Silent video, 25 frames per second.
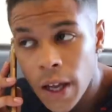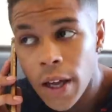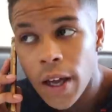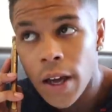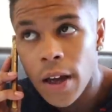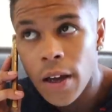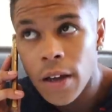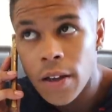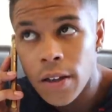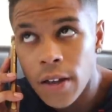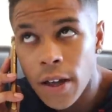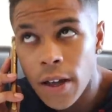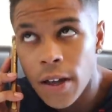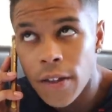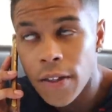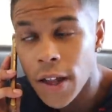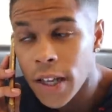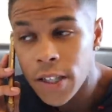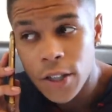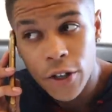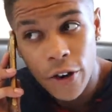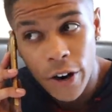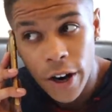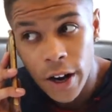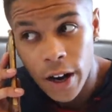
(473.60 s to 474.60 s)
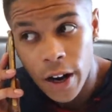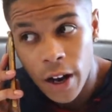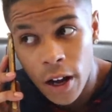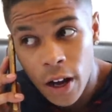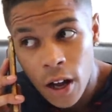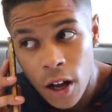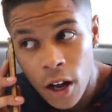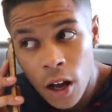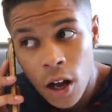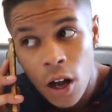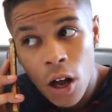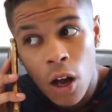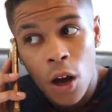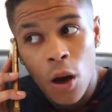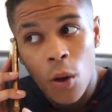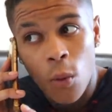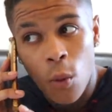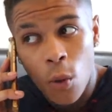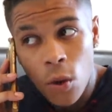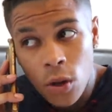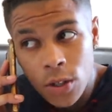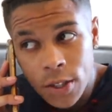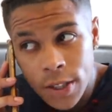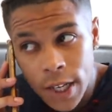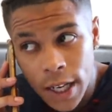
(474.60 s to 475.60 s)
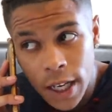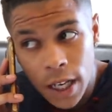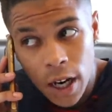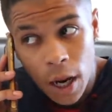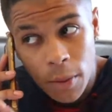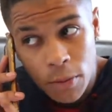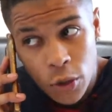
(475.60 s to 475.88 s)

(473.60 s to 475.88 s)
Yeah, yeah, yeah, that's great. One second,